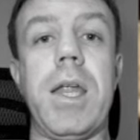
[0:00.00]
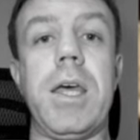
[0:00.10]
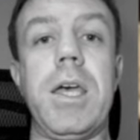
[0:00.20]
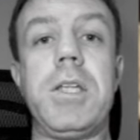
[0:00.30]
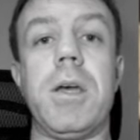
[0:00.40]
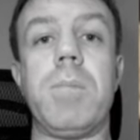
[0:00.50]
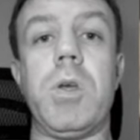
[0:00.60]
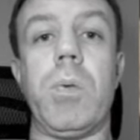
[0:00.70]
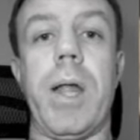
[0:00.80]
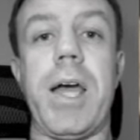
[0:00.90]
in Egypt,
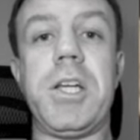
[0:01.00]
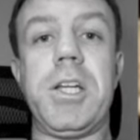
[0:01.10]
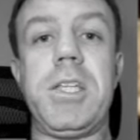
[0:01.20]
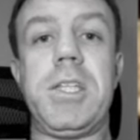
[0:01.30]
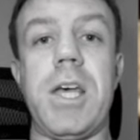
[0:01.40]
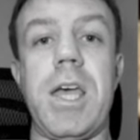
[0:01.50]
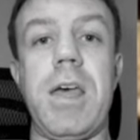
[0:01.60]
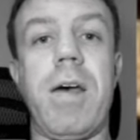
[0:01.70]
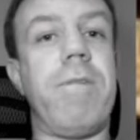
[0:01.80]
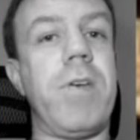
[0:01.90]
you will actually
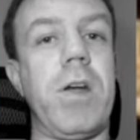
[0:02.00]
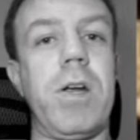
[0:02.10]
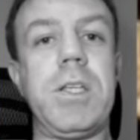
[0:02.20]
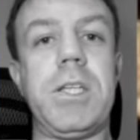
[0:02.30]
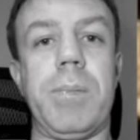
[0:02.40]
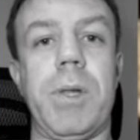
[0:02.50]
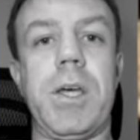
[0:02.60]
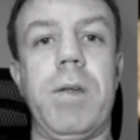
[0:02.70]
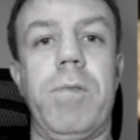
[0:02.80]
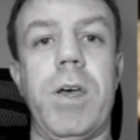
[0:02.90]
see a very similar
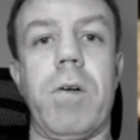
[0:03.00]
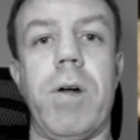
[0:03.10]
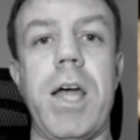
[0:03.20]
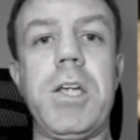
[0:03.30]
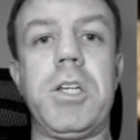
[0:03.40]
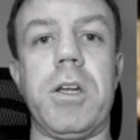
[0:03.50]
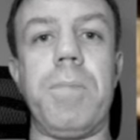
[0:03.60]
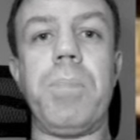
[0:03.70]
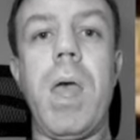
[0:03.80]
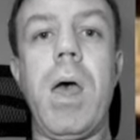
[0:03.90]

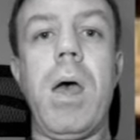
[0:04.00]
configuration